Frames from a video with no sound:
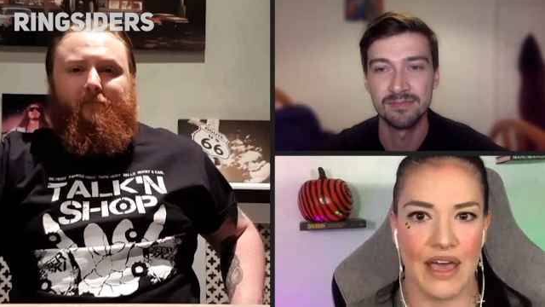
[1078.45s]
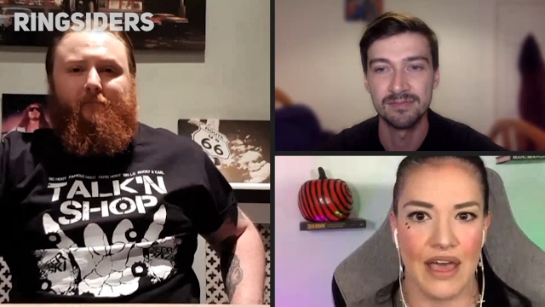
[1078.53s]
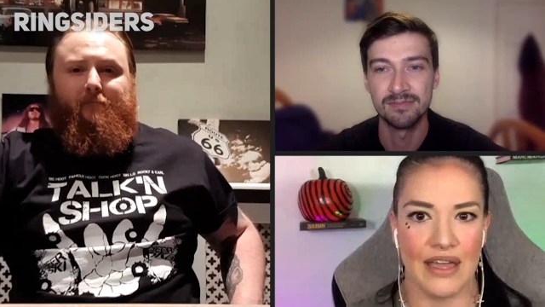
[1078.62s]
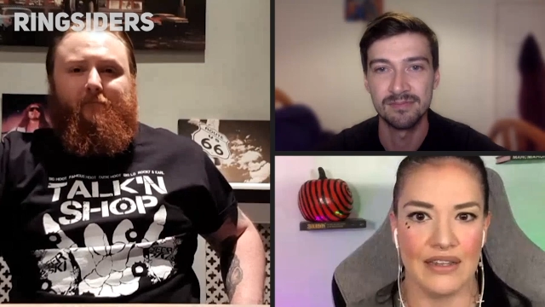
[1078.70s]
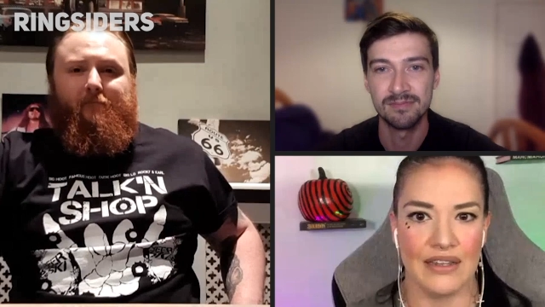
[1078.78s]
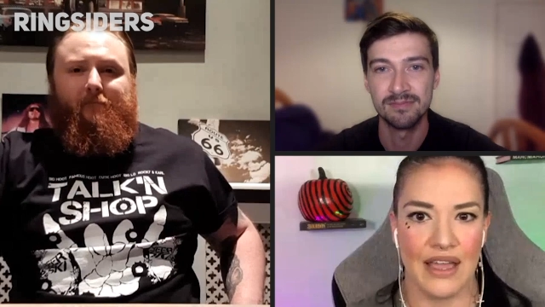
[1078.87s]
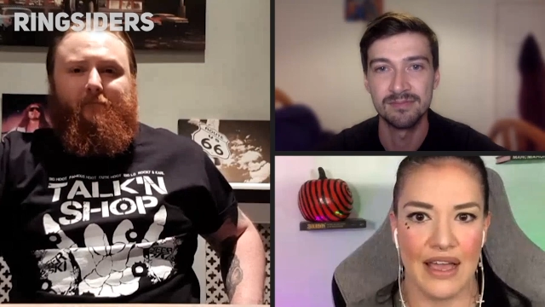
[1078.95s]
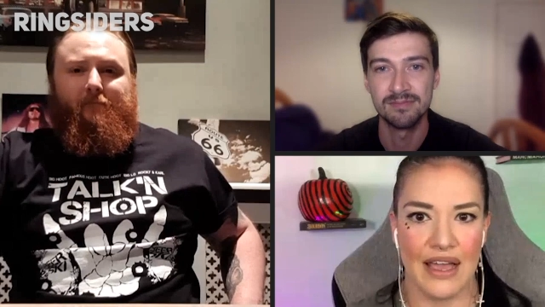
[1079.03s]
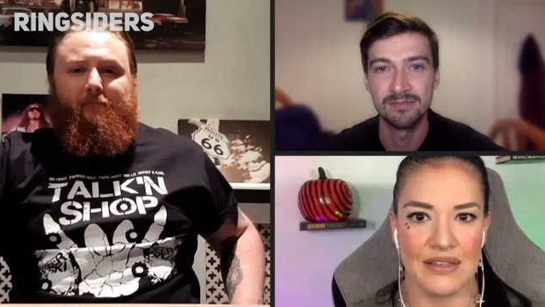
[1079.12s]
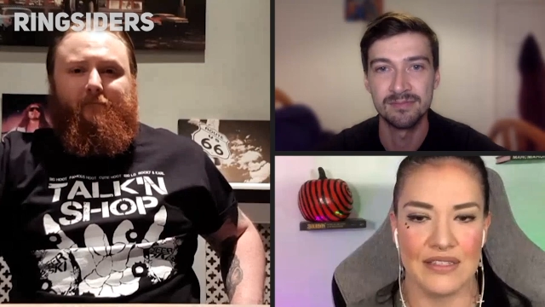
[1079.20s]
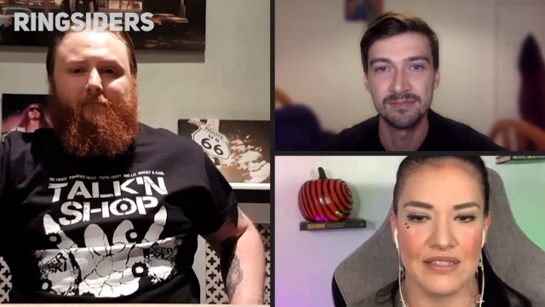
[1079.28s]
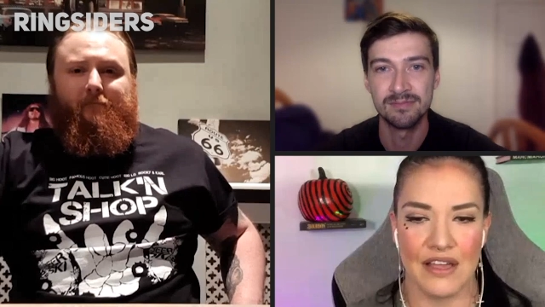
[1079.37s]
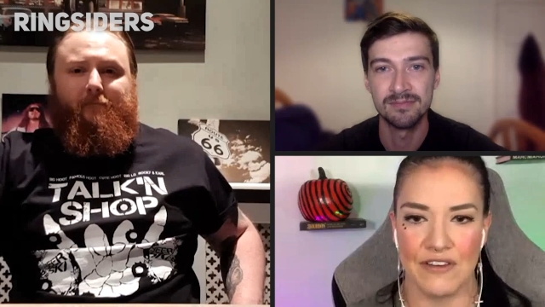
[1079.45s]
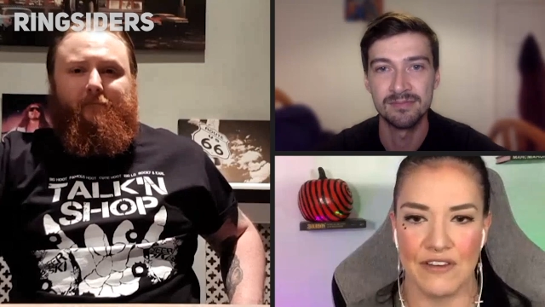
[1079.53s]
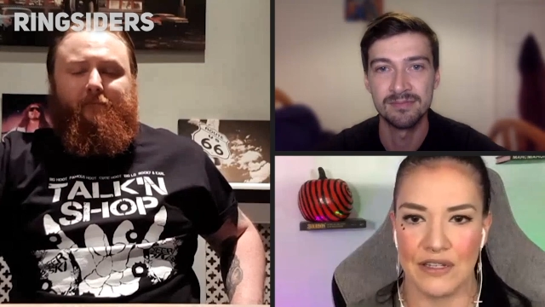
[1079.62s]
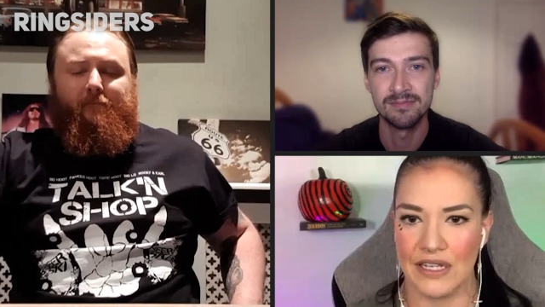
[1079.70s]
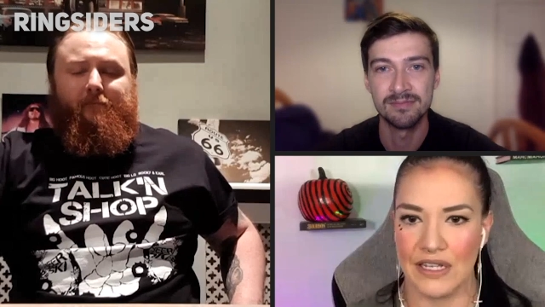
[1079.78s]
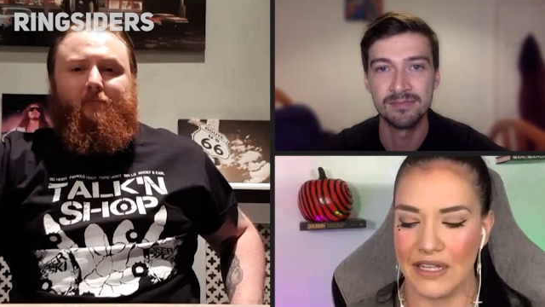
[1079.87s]
Speaker 1: that has
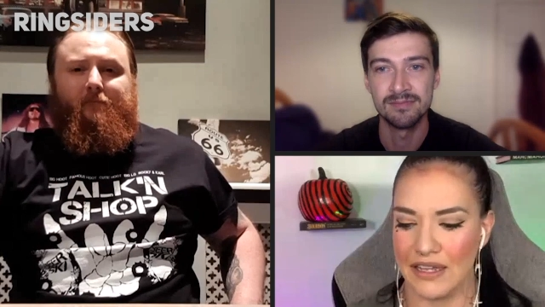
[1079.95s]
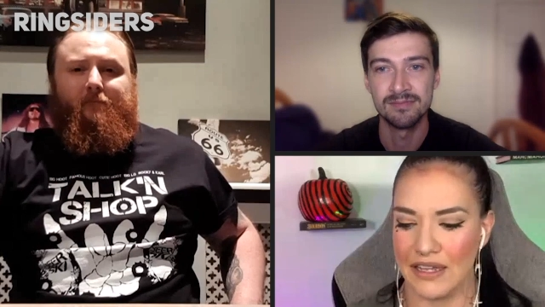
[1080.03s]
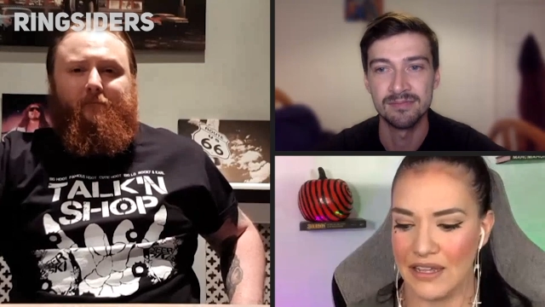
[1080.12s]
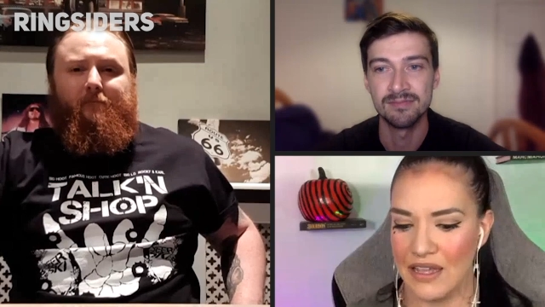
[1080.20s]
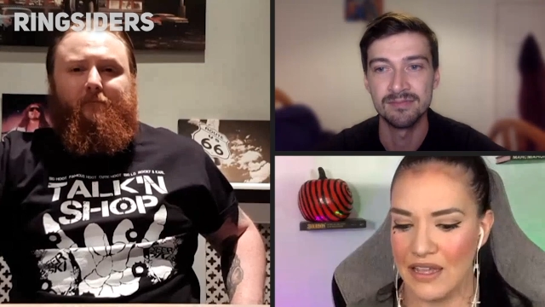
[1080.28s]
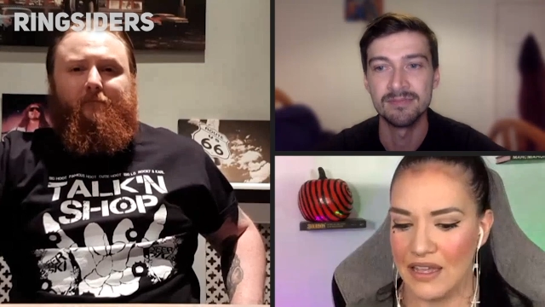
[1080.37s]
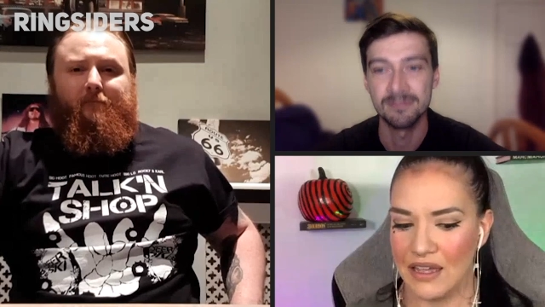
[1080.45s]
definitely like